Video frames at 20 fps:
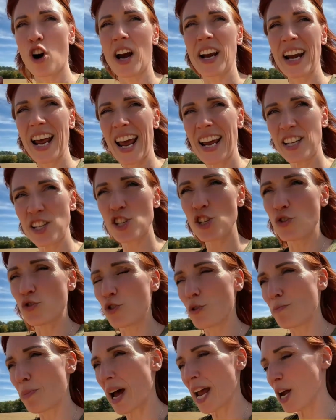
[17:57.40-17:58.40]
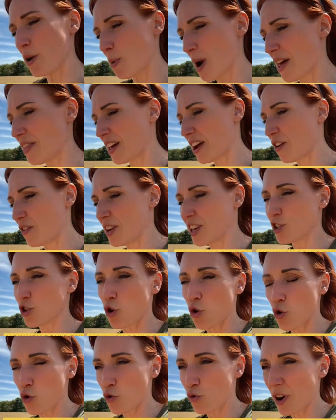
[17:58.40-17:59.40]
If you try and enter a bay
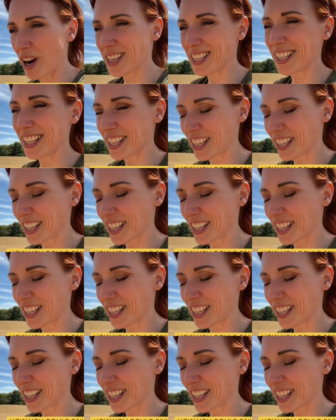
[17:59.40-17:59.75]
where there is